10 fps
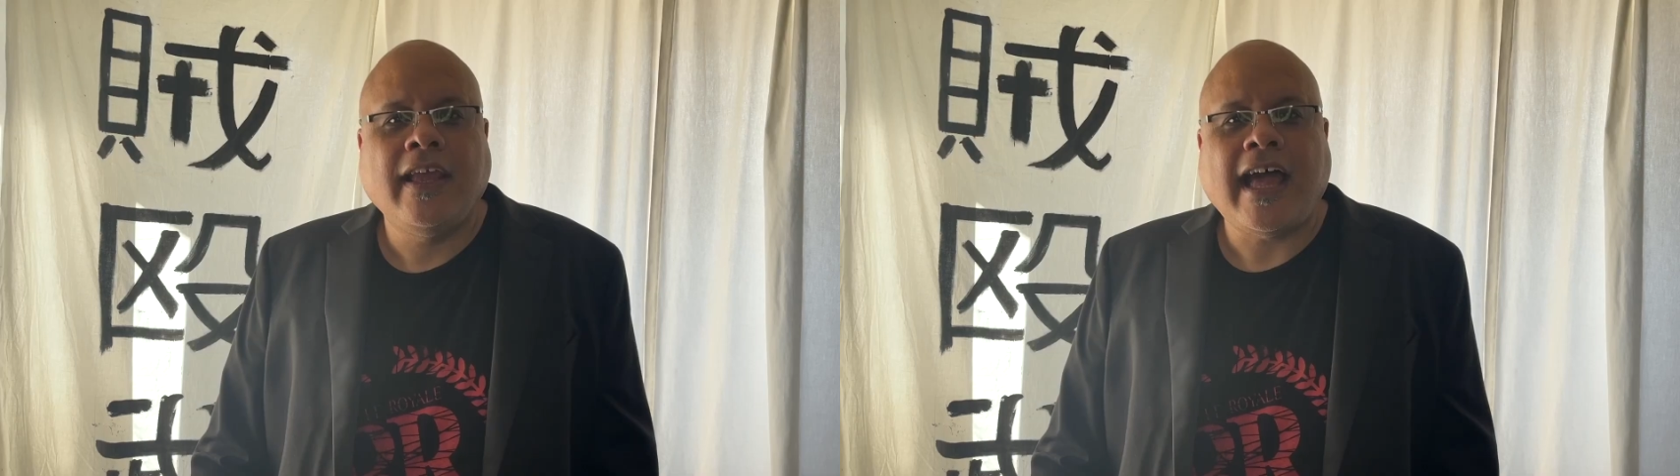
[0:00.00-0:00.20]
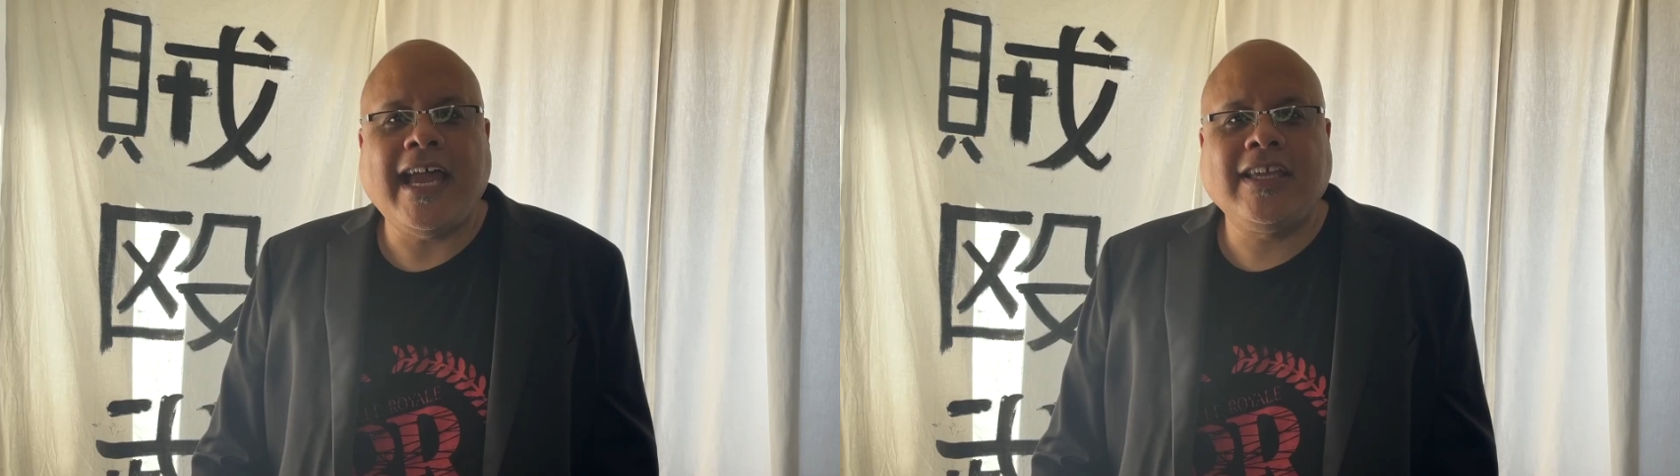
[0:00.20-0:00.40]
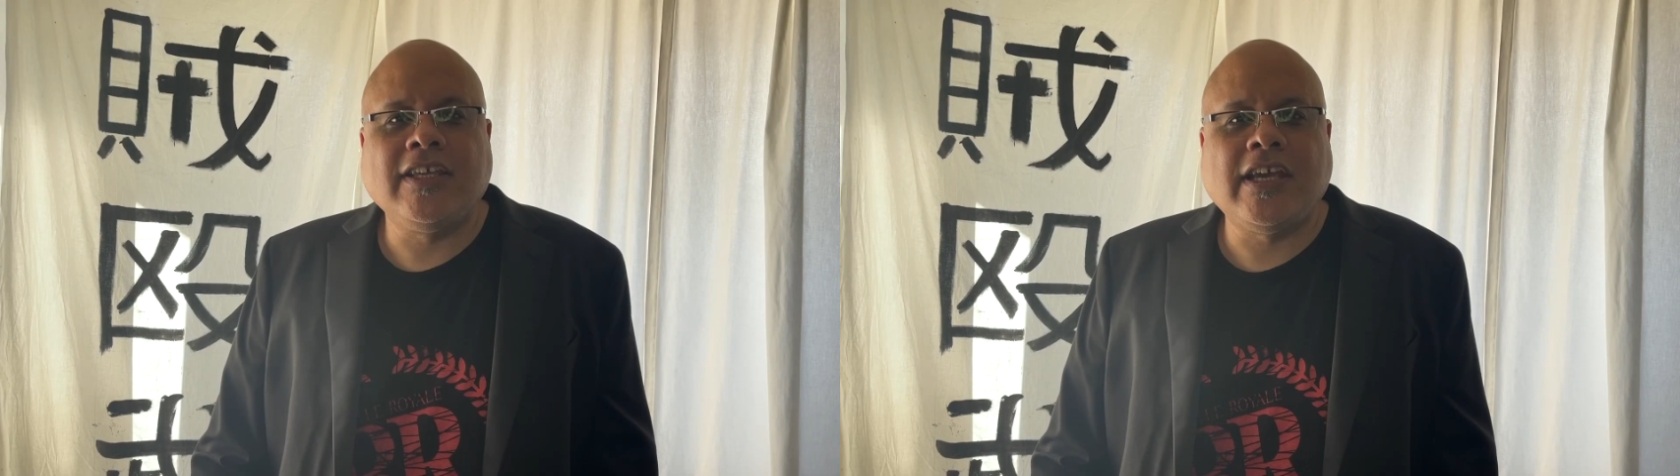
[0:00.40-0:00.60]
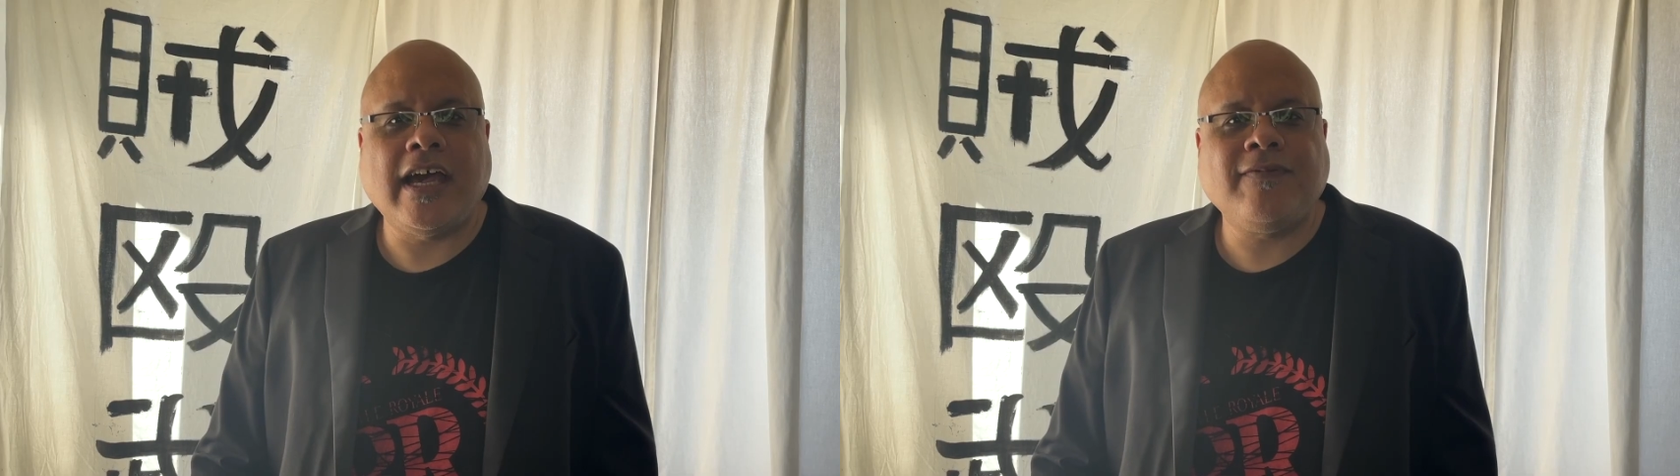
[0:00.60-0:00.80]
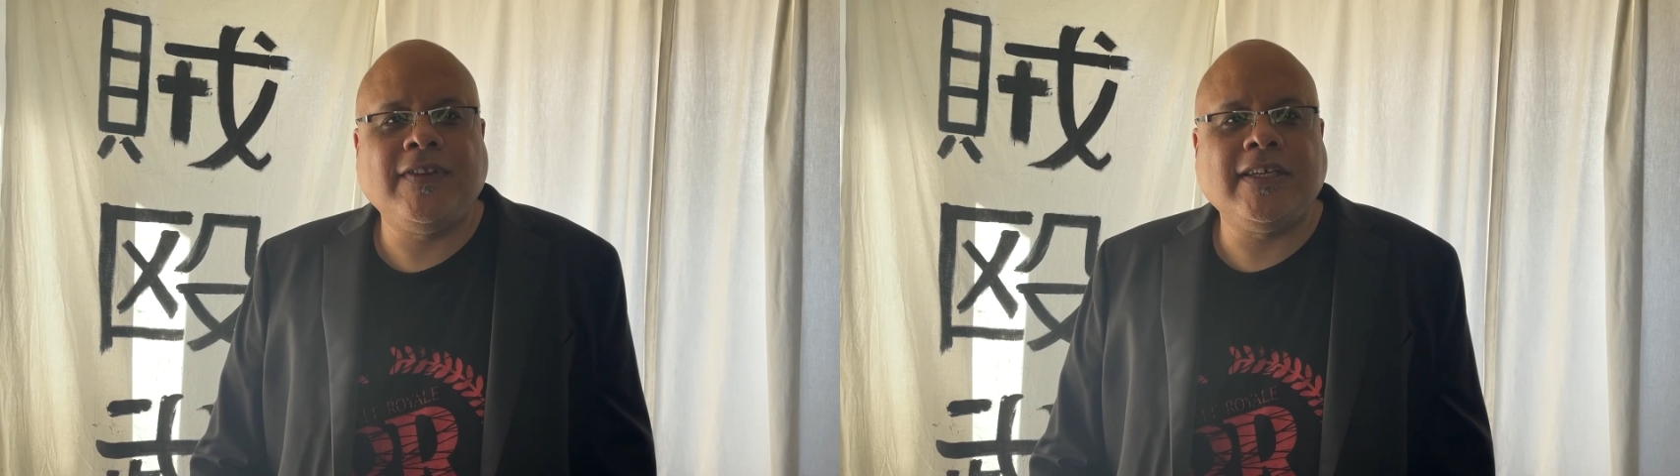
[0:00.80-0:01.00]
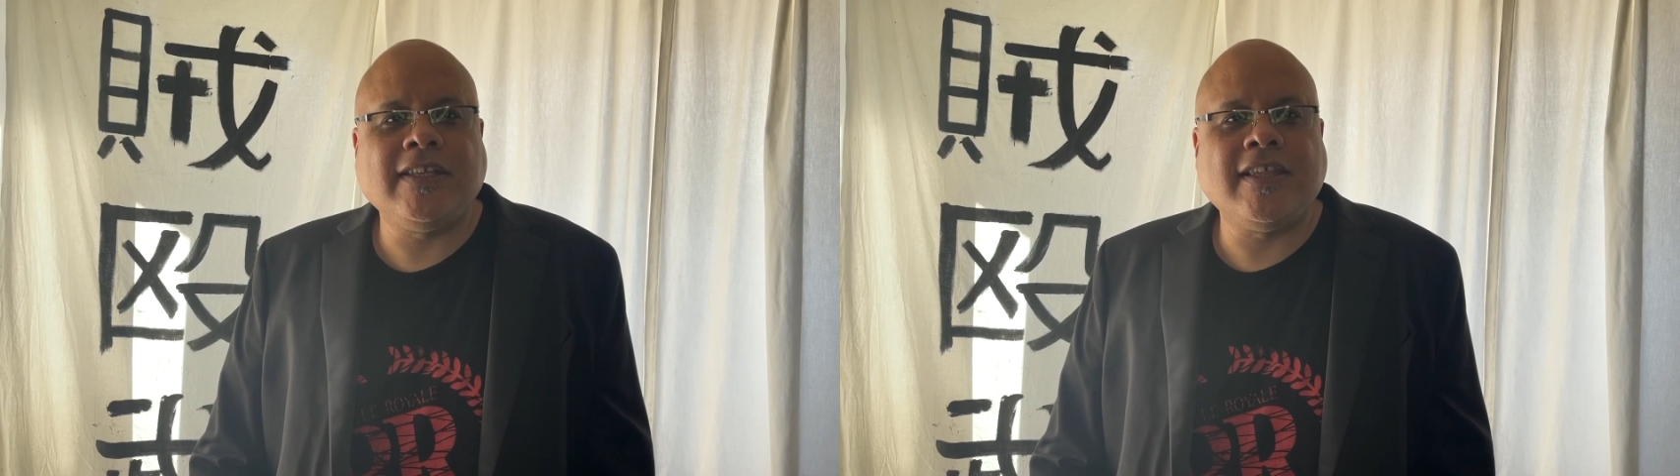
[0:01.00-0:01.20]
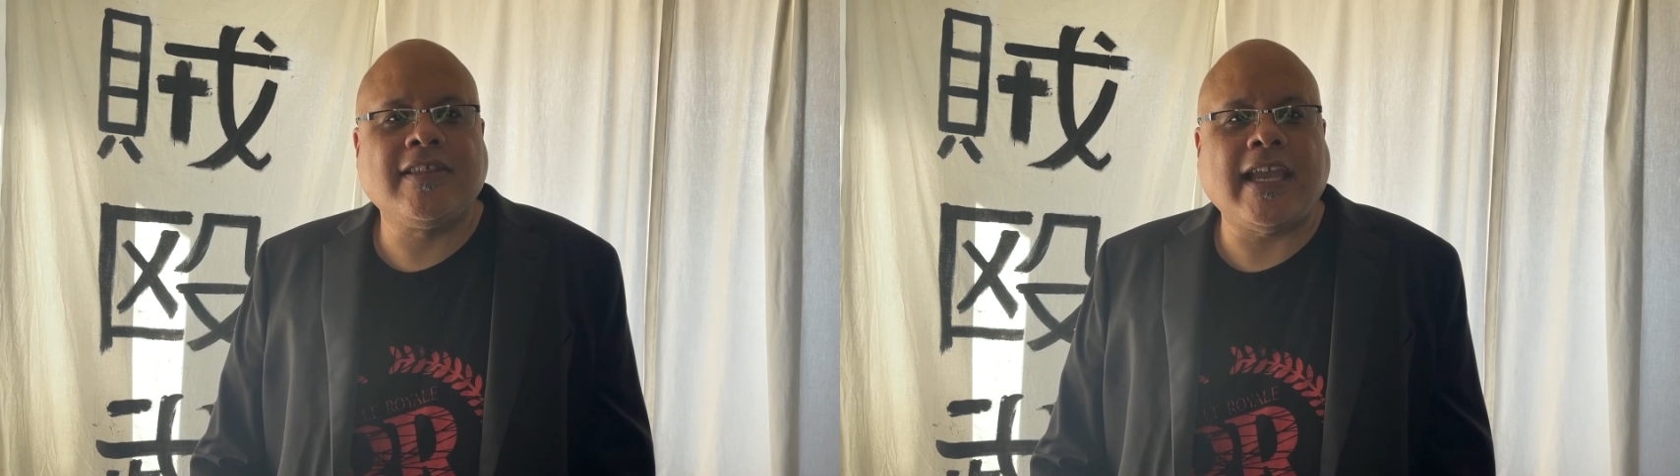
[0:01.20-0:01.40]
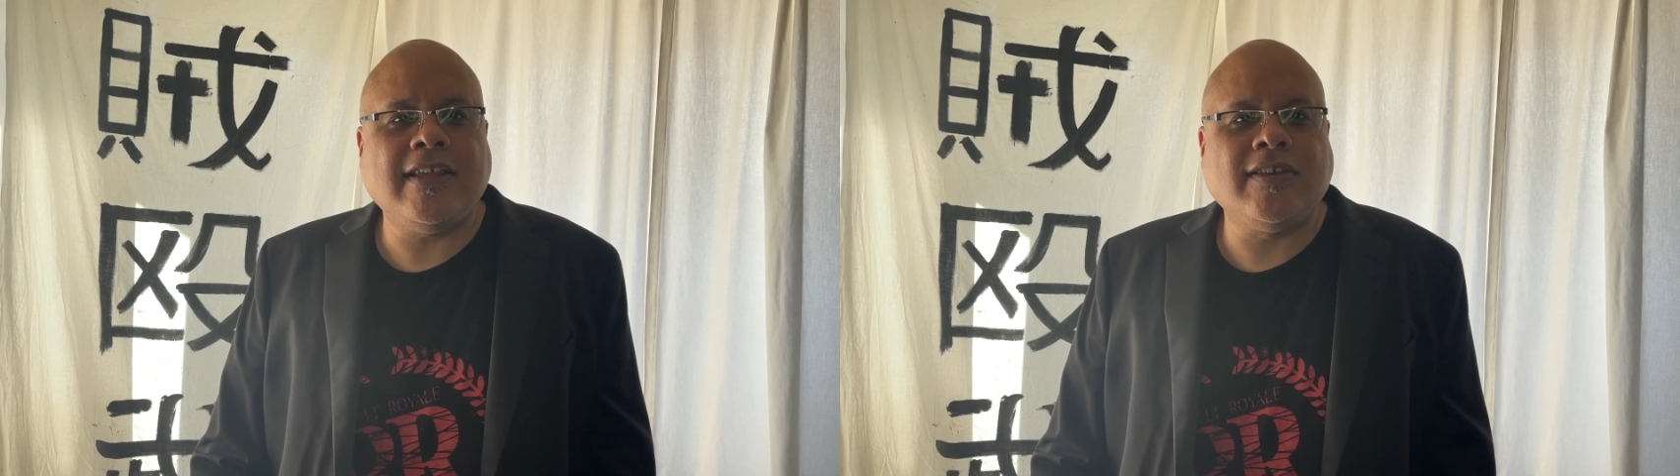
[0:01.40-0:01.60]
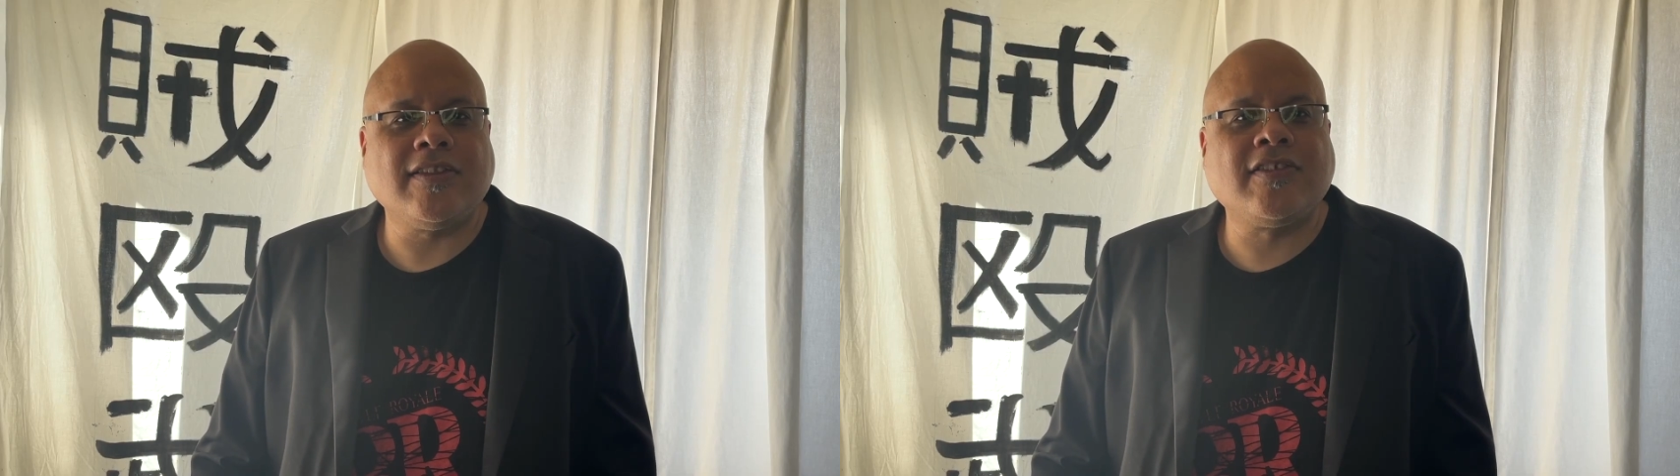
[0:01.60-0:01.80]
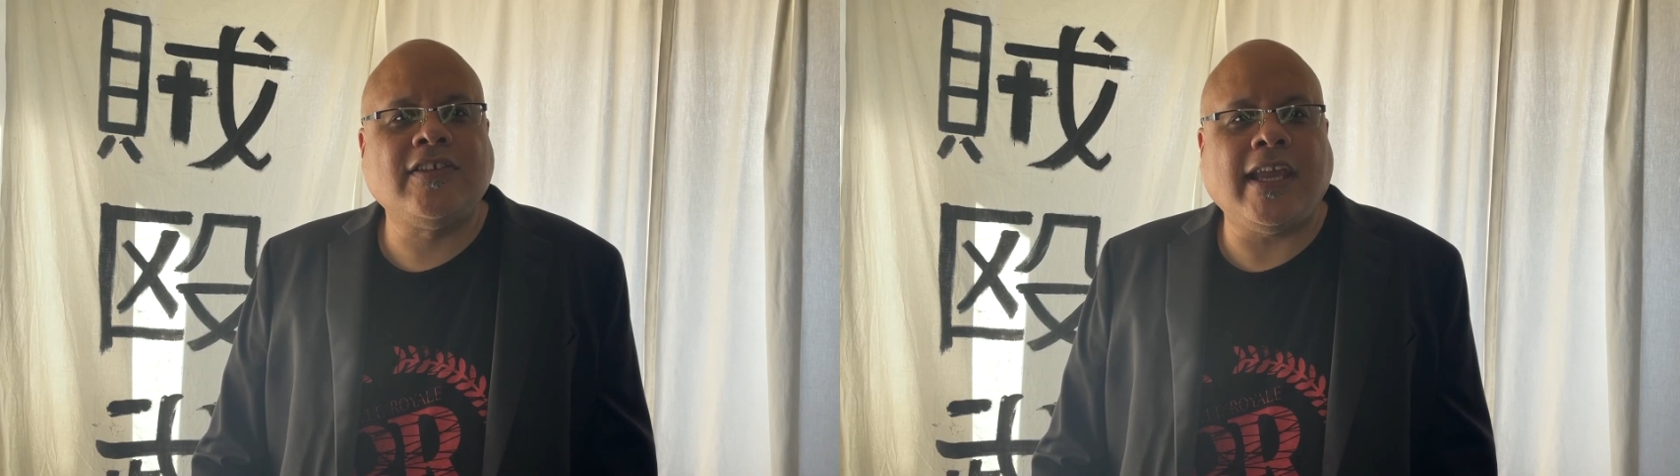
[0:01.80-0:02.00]
I can confidently say that
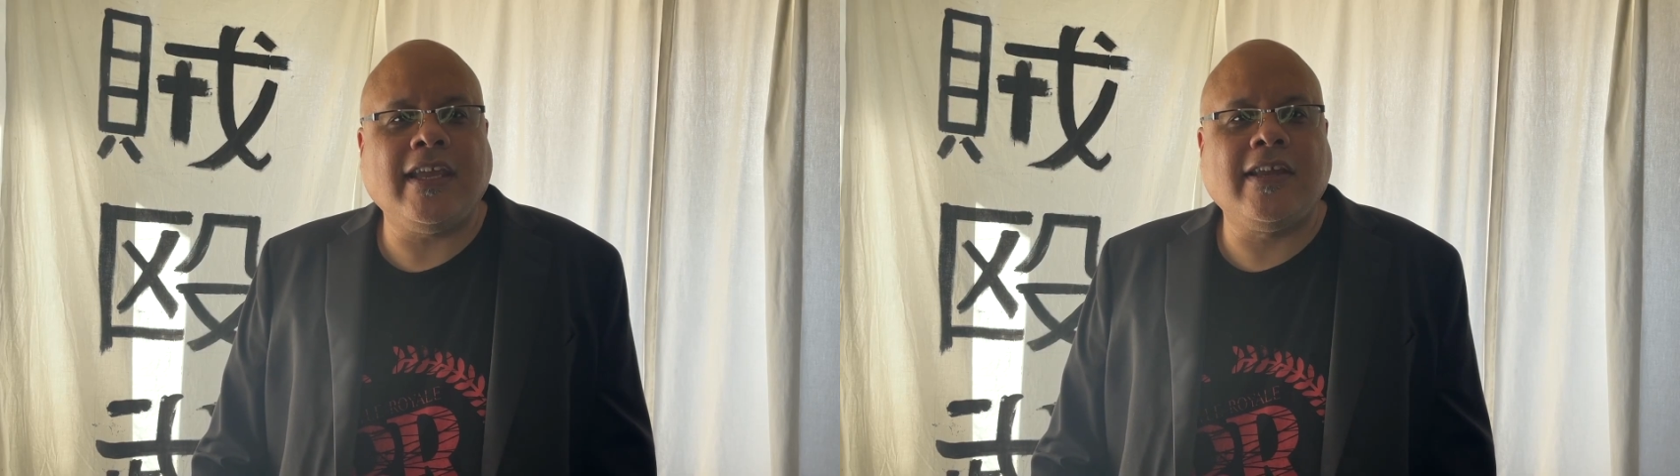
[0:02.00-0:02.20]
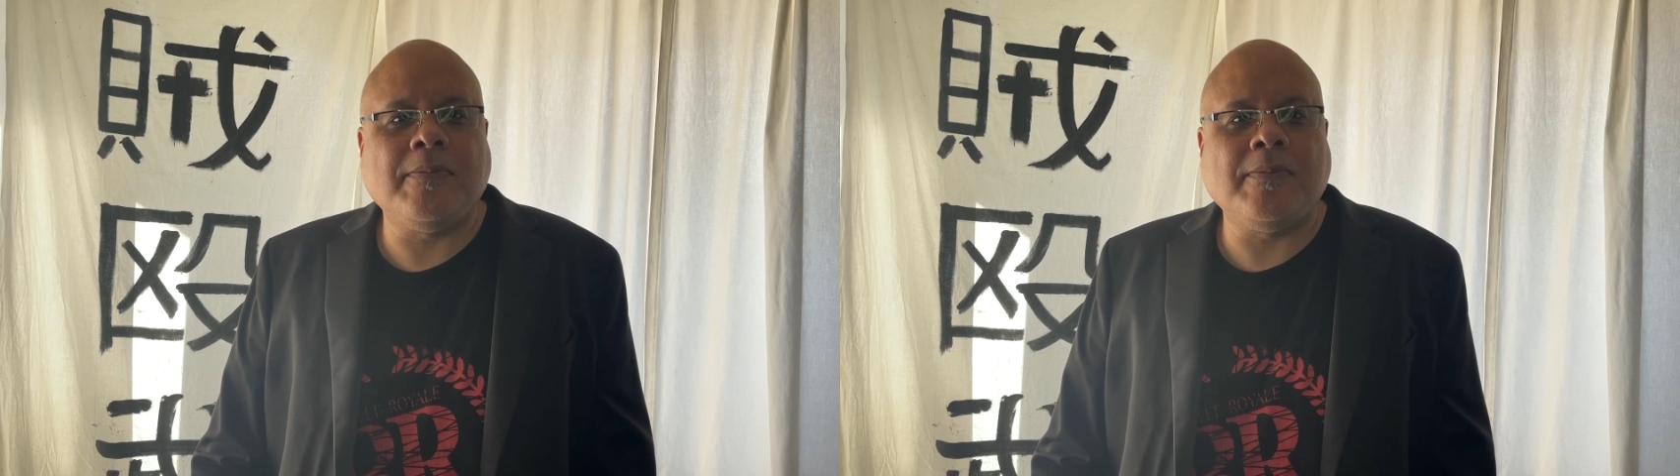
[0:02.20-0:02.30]
staying